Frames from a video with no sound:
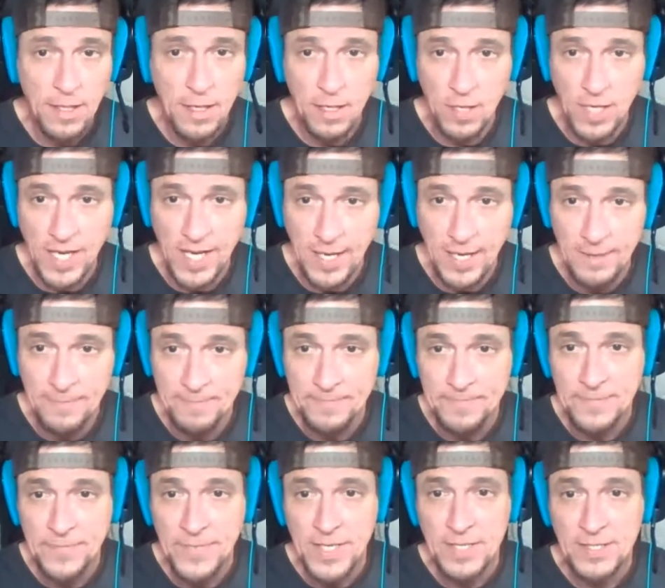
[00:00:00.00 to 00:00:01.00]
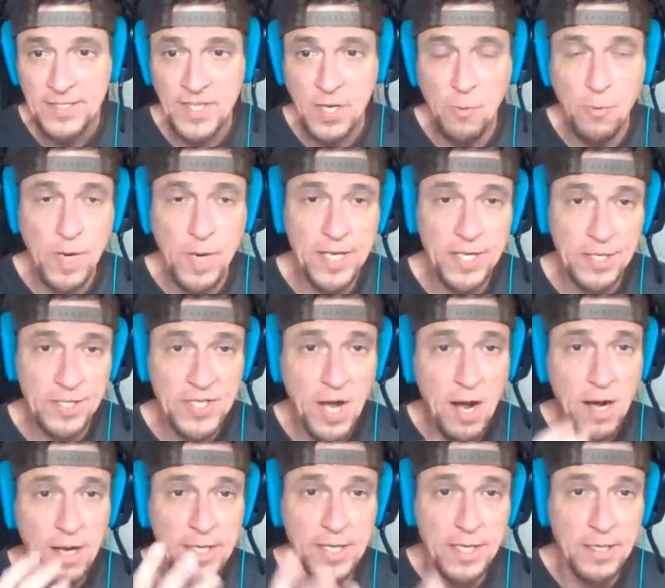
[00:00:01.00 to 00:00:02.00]
Okay, so when you're
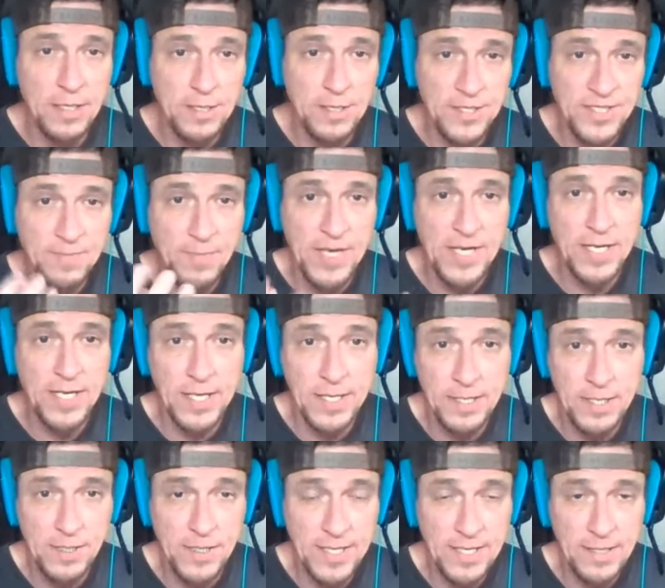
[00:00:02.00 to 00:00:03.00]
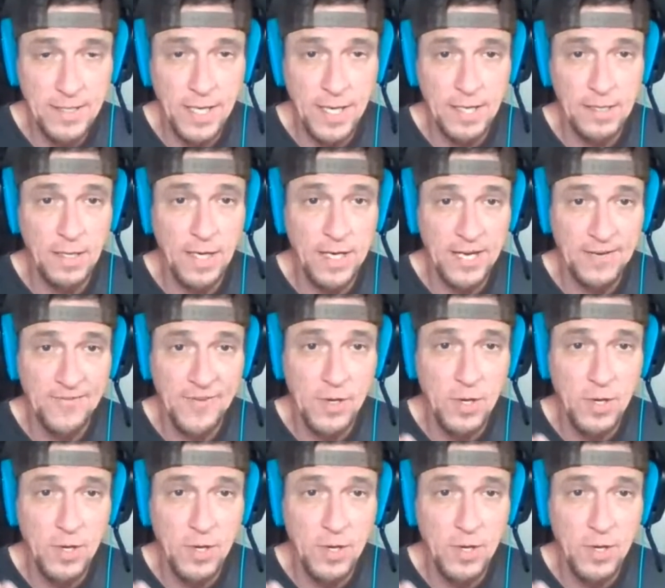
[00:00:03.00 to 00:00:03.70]
talking, you're spitting, and you can, and like if you